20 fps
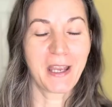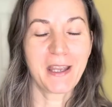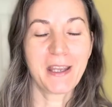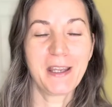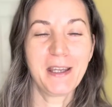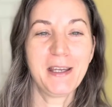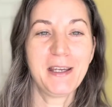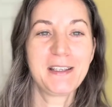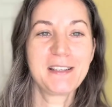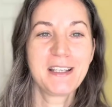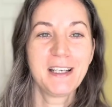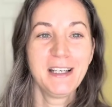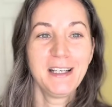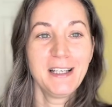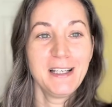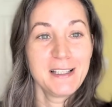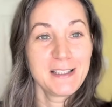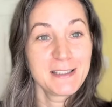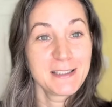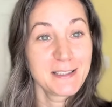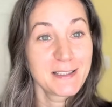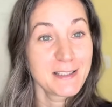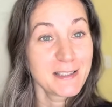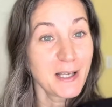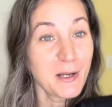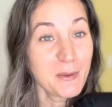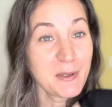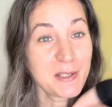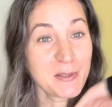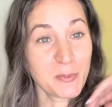And this is
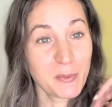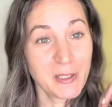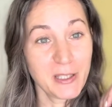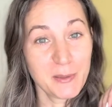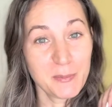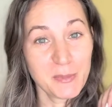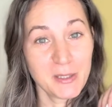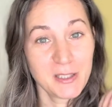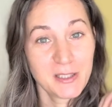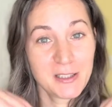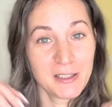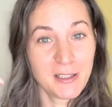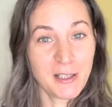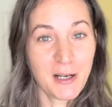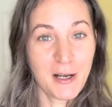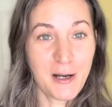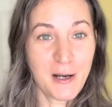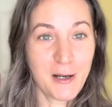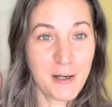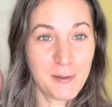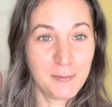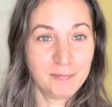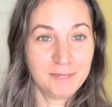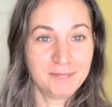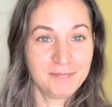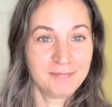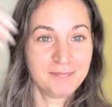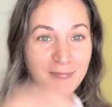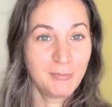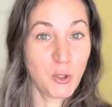how I swim,
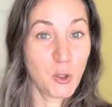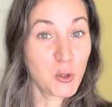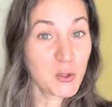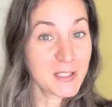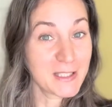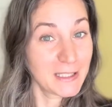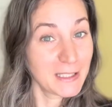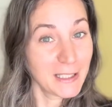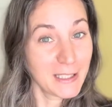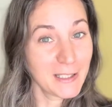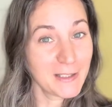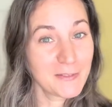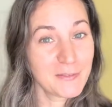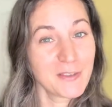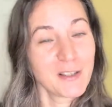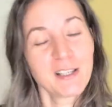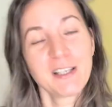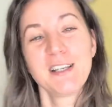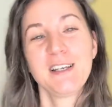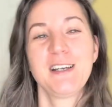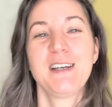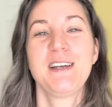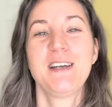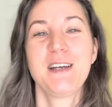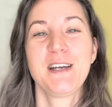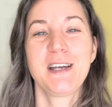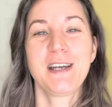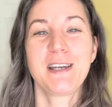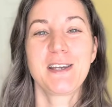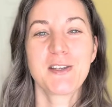long sleeve.
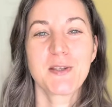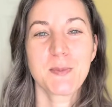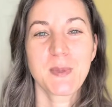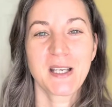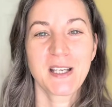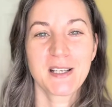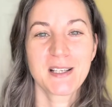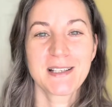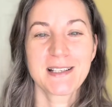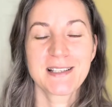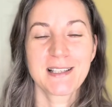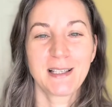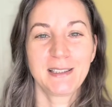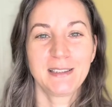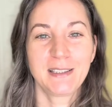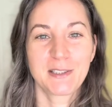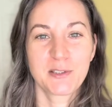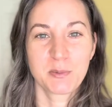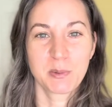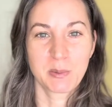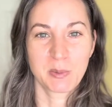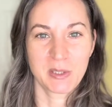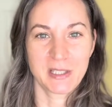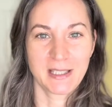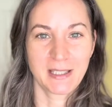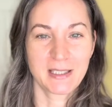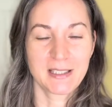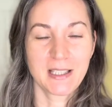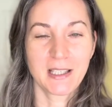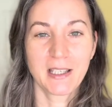It's because I like to be
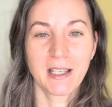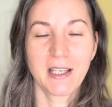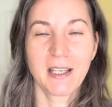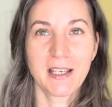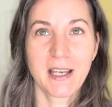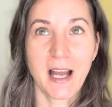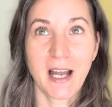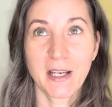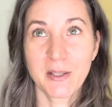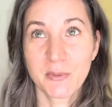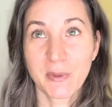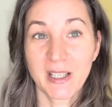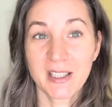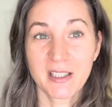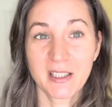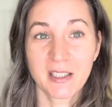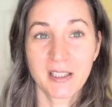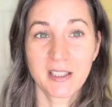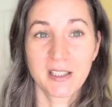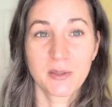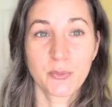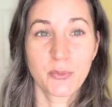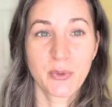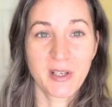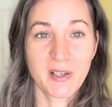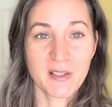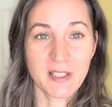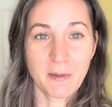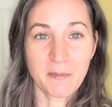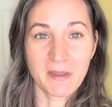protected and I'd rather wear
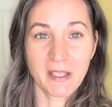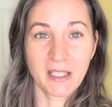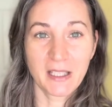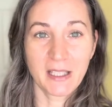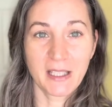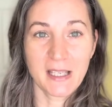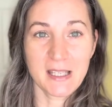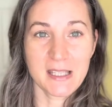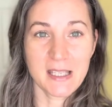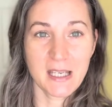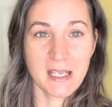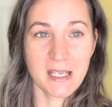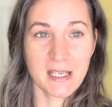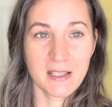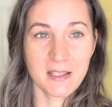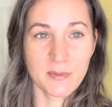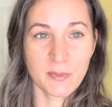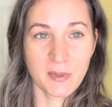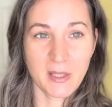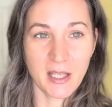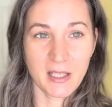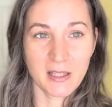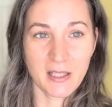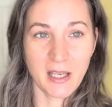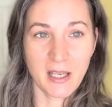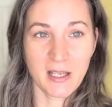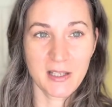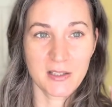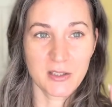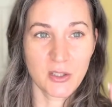something like this, but that
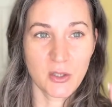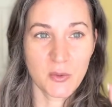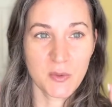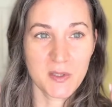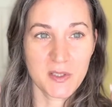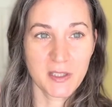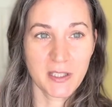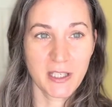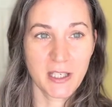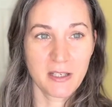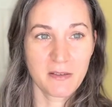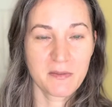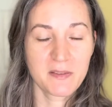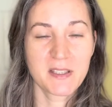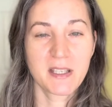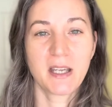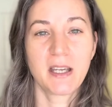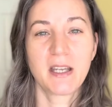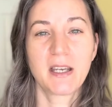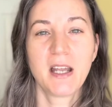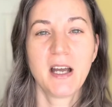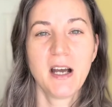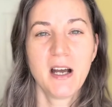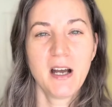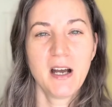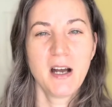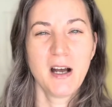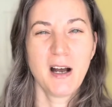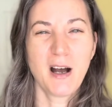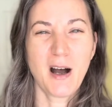has long sleeves than
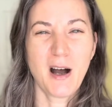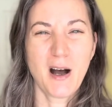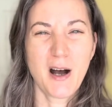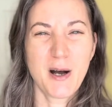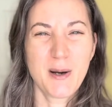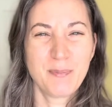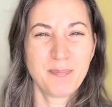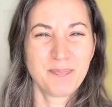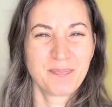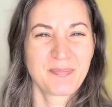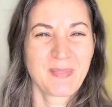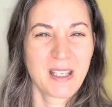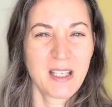reapply and